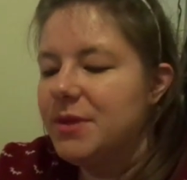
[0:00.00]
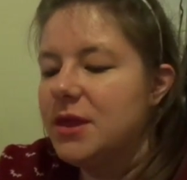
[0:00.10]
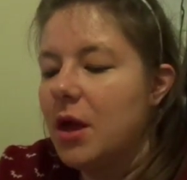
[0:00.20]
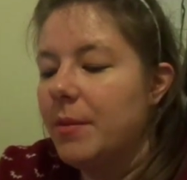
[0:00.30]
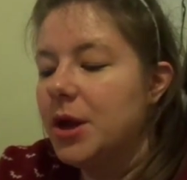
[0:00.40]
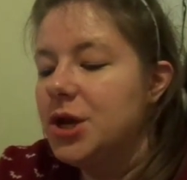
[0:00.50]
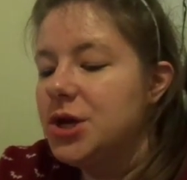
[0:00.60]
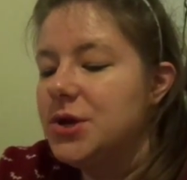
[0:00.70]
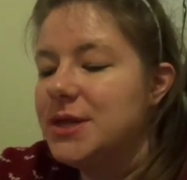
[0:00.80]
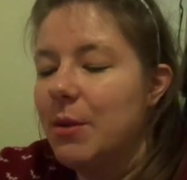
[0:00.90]
So I'm going to
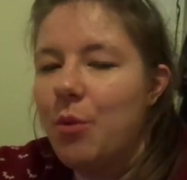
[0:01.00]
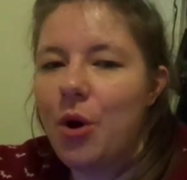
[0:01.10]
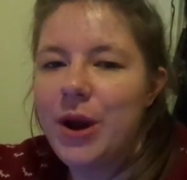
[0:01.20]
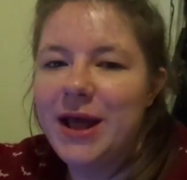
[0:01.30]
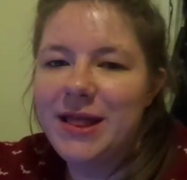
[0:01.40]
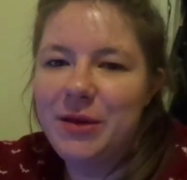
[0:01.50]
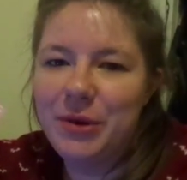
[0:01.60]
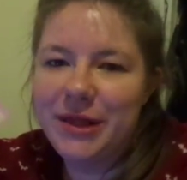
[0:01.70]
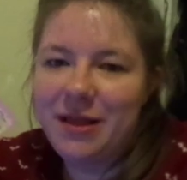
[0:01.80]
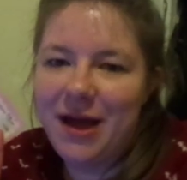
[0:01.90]
do step one and see what
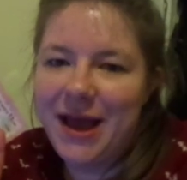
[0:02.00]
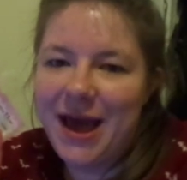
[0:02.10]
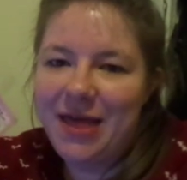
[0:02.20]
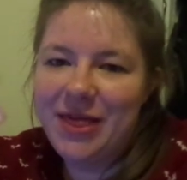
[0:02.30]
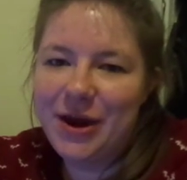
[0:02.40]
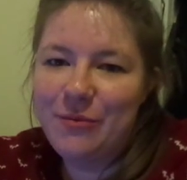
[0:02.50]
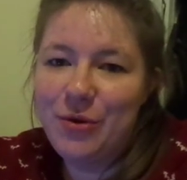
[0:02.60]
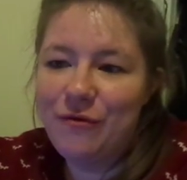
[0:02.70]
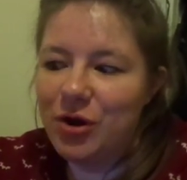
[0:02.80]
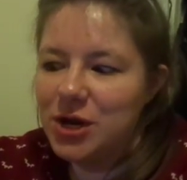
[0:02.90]
it's like, and then I'll
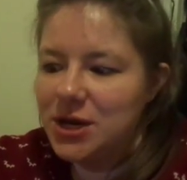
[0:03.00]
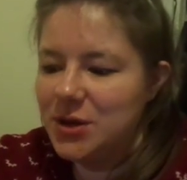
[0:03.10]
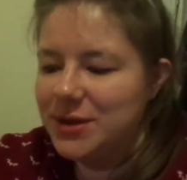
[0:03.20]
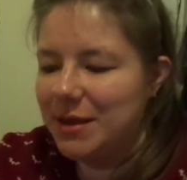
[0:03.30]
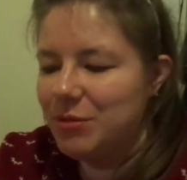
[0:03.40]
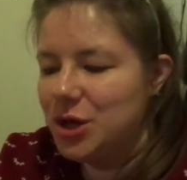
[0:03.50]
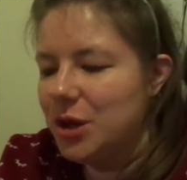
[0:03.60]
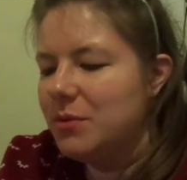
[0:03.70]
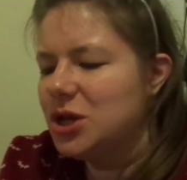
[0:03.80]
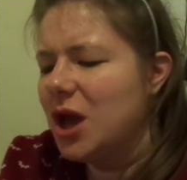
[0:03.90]
move on to step
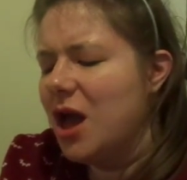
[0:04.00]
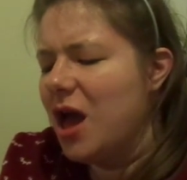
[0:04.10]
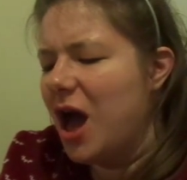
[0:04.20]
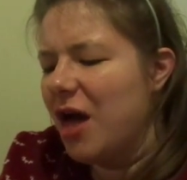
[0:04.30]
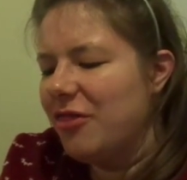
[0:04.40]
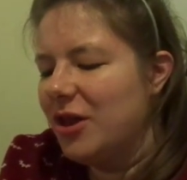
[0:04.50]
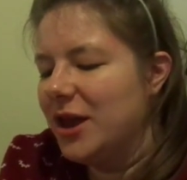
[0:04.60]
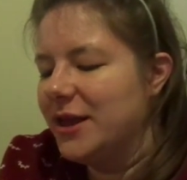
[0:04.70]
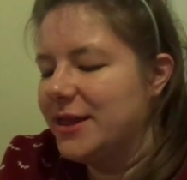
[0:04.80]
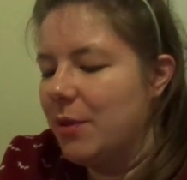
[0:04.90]
two, which I feel
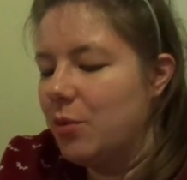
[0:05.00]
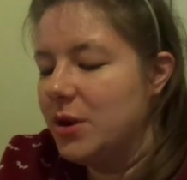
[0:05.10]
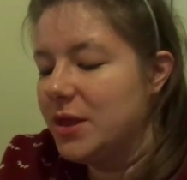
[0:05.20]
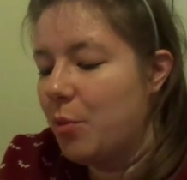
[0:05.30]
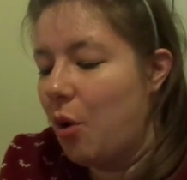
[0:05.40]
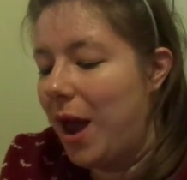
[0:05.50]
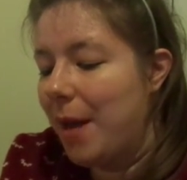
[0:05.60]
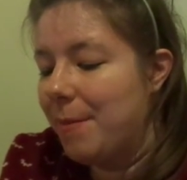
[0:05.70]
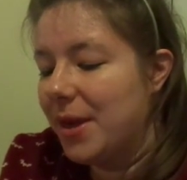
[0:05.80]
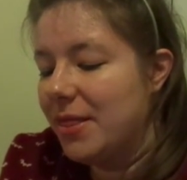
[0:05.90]
like step one is a
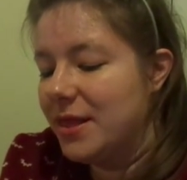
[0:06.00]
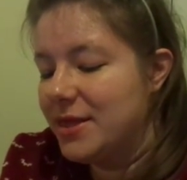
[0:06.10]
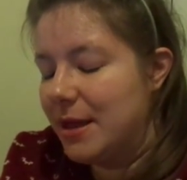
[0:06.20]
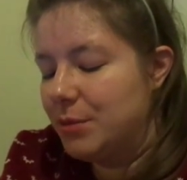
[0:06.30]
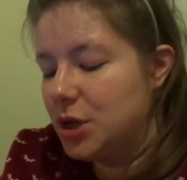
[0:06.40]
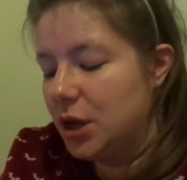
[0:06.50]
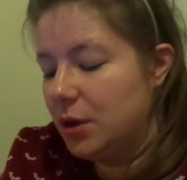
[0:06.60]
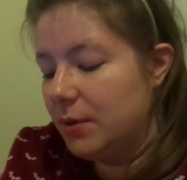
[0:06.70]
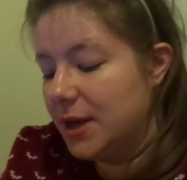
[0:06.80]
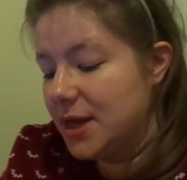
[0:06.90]
prep and then step two
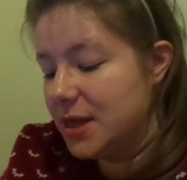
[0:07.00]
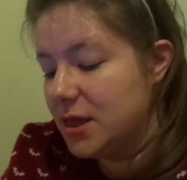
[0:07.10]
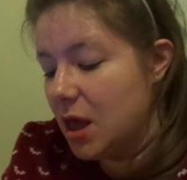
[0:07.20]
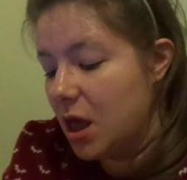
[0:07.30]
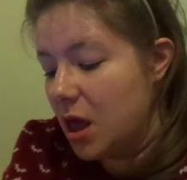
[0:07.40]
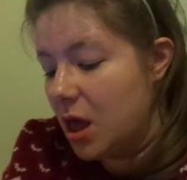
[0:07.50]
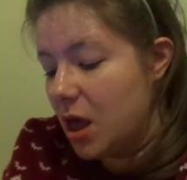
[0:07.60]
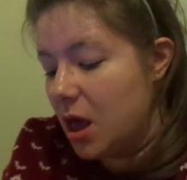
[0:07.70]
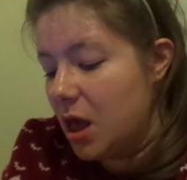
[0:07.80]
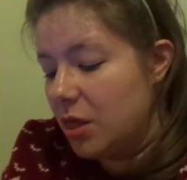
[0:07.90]
is
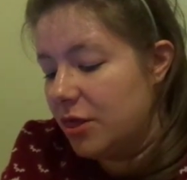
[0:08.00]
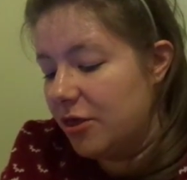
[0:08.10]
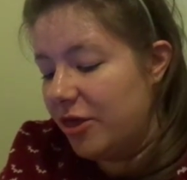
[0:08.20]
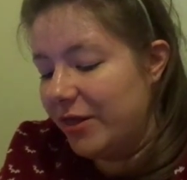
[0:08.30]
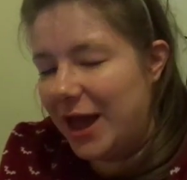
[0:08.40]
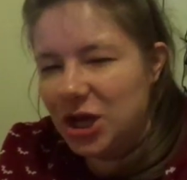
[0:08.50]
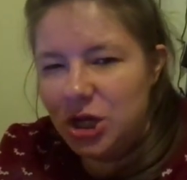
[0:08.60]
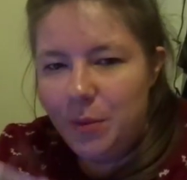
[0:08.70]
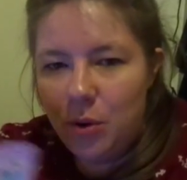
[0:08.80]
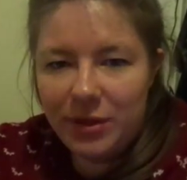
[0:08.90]
the thing that
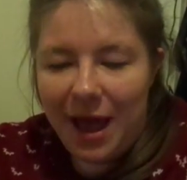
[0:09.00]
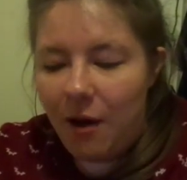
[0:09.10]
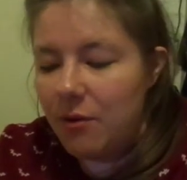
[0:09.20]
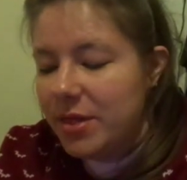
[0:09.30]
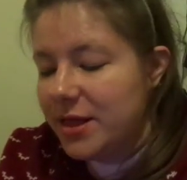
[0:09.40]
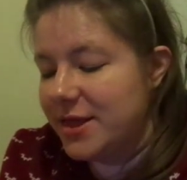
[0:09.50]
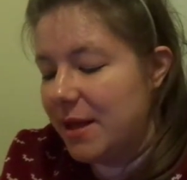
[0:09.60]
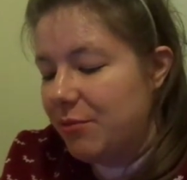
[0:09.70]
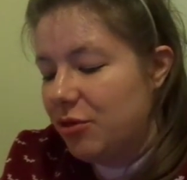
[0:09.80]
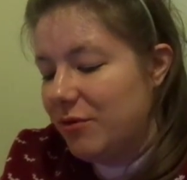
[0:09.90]
actually pulls it out, and then
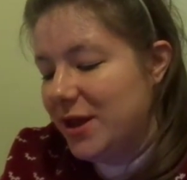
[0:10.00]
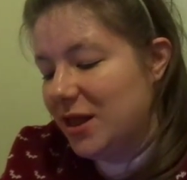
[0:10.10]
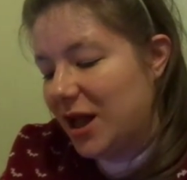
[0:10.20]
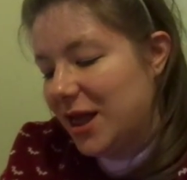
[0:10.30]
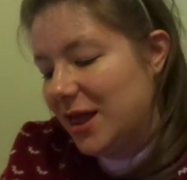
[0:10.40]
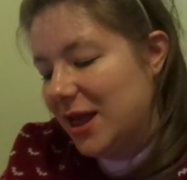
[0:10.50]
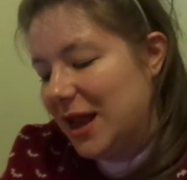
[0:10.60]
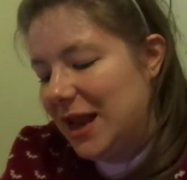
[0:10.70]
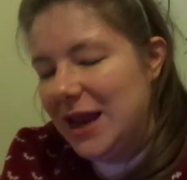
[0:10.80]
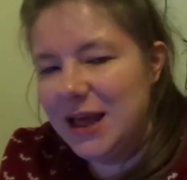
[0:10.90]
step three is like a
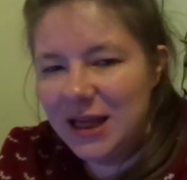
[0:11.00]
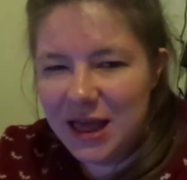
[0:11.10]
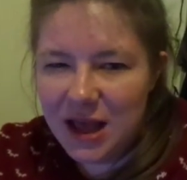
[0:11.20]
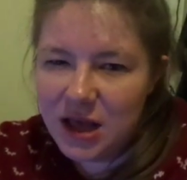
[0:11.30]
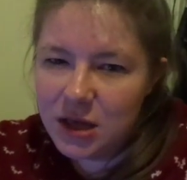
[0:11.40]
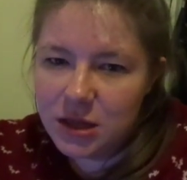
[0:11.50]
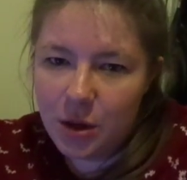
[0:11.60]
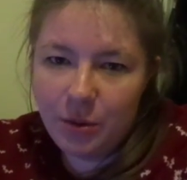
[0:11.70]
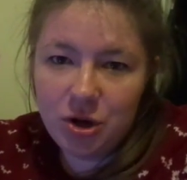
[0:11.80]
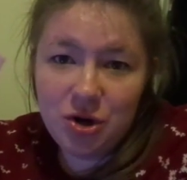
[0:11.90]
cleaning thing. So
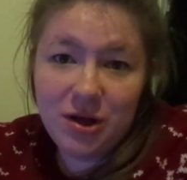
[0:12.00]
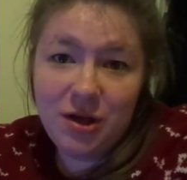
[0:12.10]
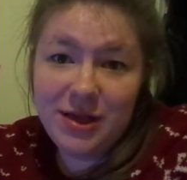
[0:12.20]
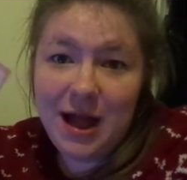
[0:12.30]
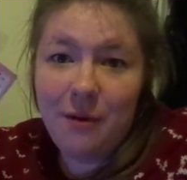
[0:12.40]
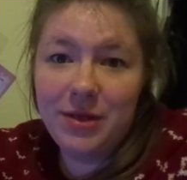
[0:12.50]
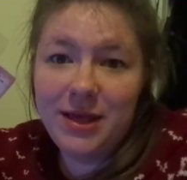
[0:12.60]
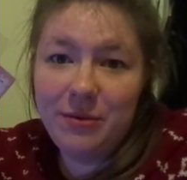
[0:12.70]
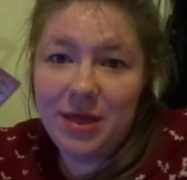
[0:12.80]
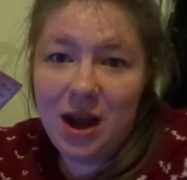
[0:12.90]
I'm going to try those now and
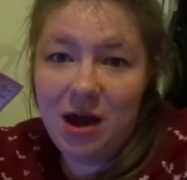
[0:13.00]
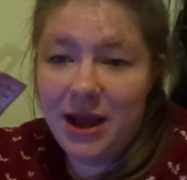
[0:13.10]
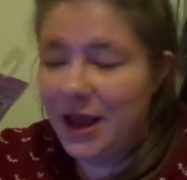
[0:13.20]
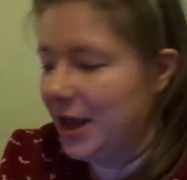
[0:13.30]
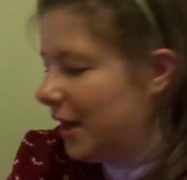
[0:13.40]
see what they're like.